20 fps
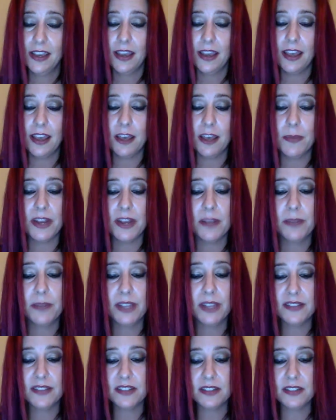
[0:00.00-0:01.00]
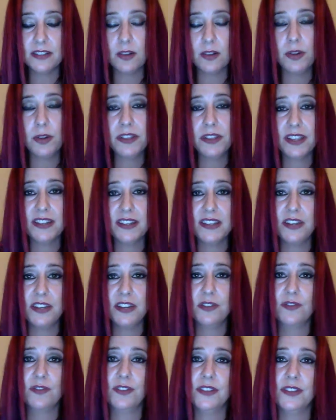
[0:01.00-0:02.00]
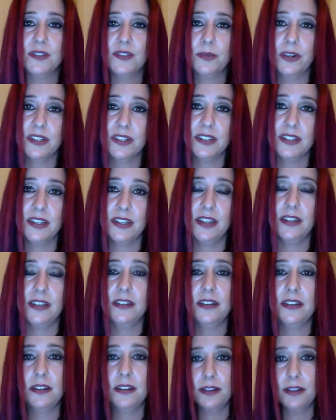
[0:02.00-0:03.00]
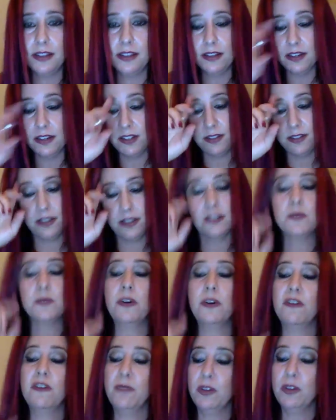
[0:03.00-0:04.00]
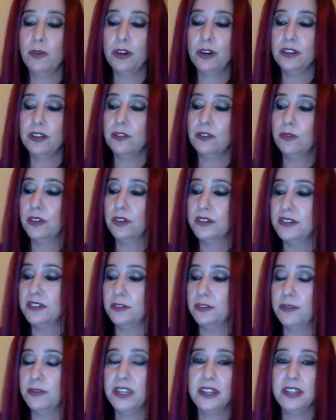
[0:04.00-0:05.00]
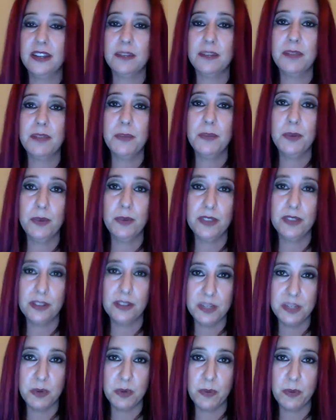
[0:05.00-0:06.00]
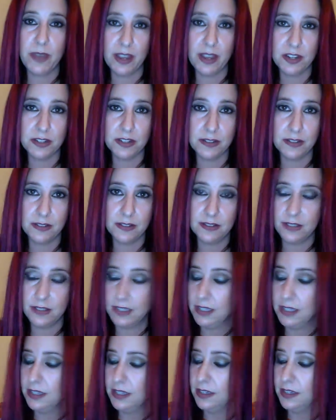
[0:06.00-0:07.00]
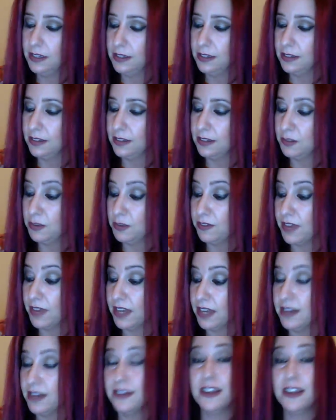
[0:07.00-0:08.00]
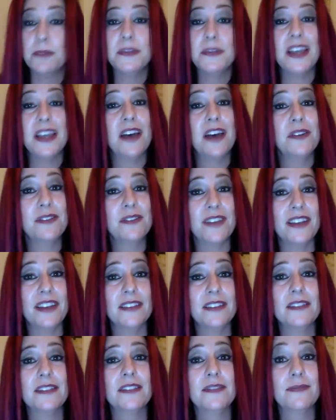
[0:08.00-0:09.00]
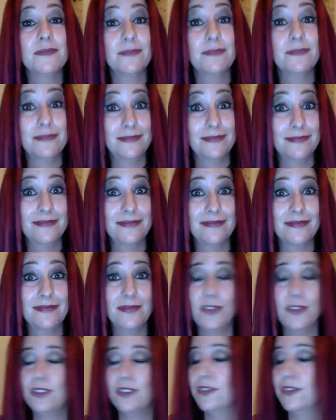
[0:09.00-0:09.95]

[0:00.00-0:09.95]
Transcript: And I'm blessed to hold the container for this work tonight. You know, I do think it's part of my work in the world to reconnect people with their deeper passions, because we've had it numbed out of us for a